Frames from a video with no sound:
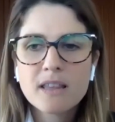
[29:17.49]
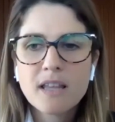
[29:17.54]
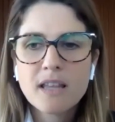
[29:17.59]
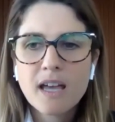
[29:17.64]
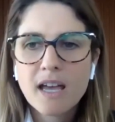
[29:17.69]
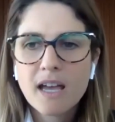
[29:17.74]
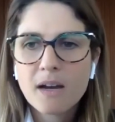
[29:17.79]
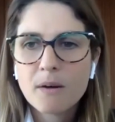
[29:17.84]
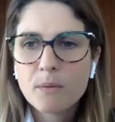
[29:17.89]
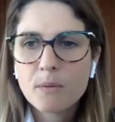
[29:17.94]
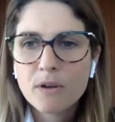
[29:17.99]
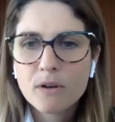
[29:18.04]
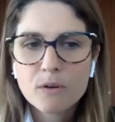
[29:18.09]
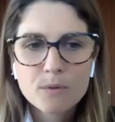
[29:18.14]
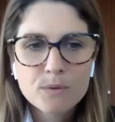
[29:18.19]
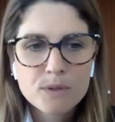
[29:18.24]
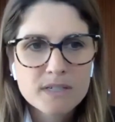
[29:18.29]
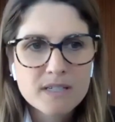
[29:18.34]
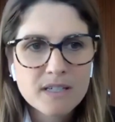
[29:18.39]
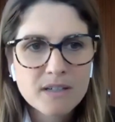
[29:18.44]
that we
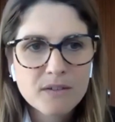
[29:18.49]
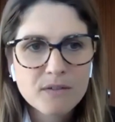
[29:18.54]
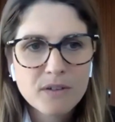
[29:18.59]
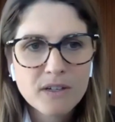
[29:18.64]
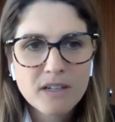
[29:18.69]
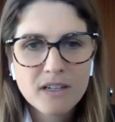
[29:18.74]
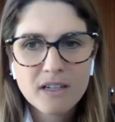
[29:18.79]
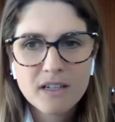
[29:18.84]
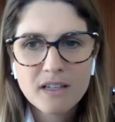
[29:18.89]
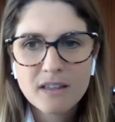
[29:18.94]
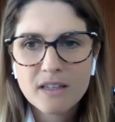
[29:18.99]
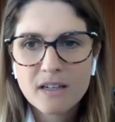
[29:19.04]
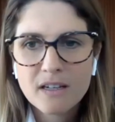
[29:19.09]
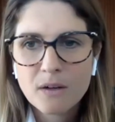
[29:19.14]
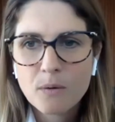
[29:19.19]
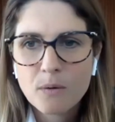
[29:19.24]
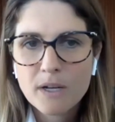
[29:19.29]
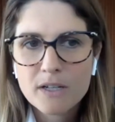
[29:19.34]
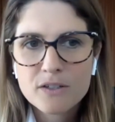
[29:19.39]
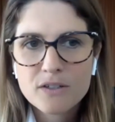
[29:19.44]
are receiving
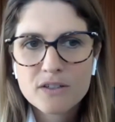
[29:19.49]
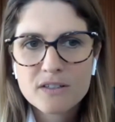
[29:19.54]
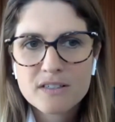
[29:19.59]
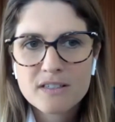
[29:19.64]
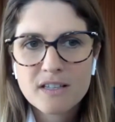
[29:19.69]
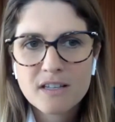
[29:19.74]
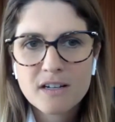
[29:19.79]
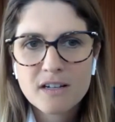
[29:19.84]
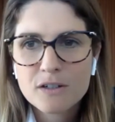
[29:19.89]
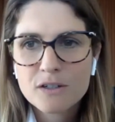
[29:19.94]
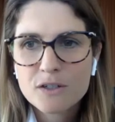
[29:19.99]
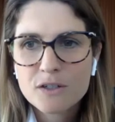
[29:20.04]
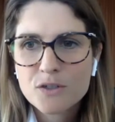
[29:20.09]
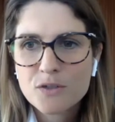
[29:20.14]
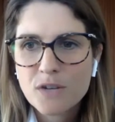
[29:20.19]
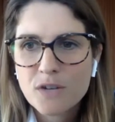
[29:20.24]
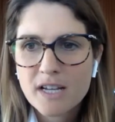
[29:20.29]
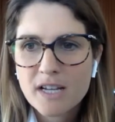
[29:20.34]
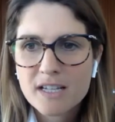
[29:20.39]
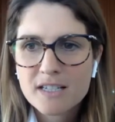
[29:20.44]
the questions that are
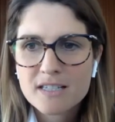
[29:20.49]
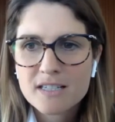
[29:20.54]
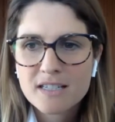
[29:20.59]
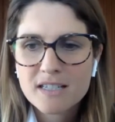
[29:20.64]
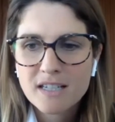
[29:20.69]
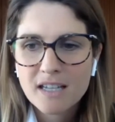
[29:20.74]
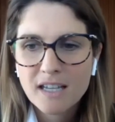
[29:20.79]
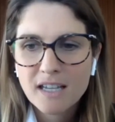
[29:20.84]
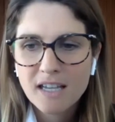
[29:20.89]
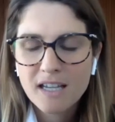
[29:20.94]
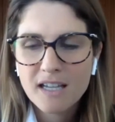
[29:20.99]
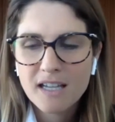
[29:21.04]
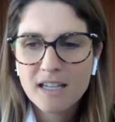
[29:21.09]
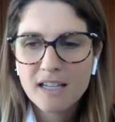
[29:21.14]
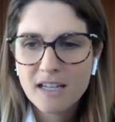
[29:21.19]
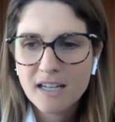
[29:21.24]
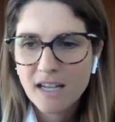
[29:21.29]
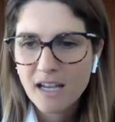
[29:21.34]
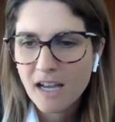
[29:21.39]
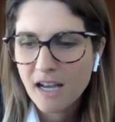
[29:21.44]
addressed
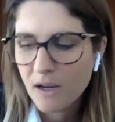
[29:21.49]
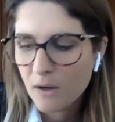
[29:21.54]
in